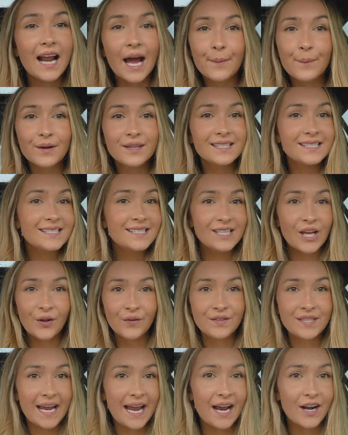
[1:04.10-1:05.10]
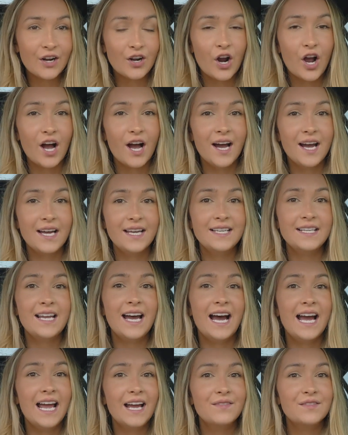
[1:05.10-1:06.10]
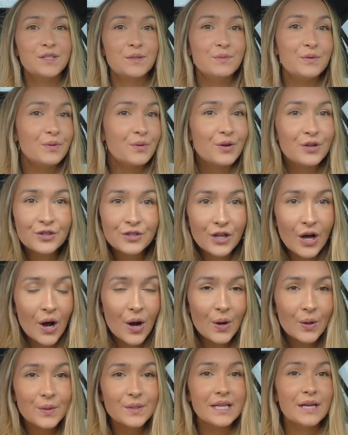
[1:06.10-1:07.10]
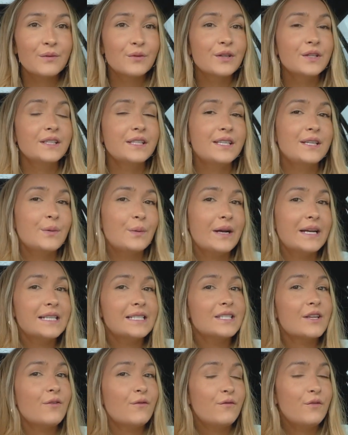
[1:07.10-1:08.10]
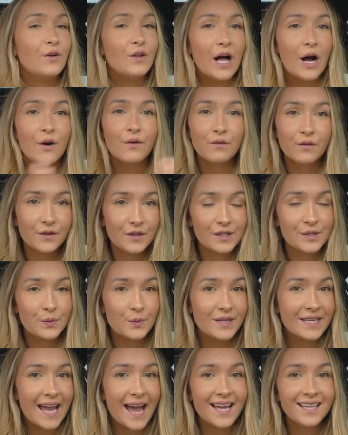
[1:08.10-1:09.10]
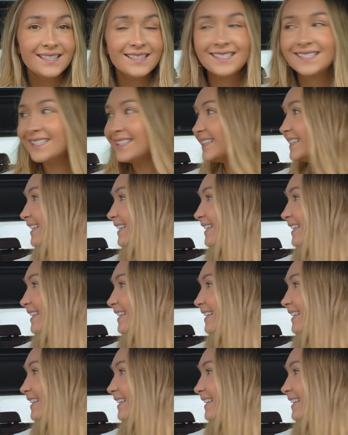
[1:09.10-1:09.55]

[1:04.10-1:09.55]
I put silk tanner on. I have some new clothes. I really went full out for this weekend.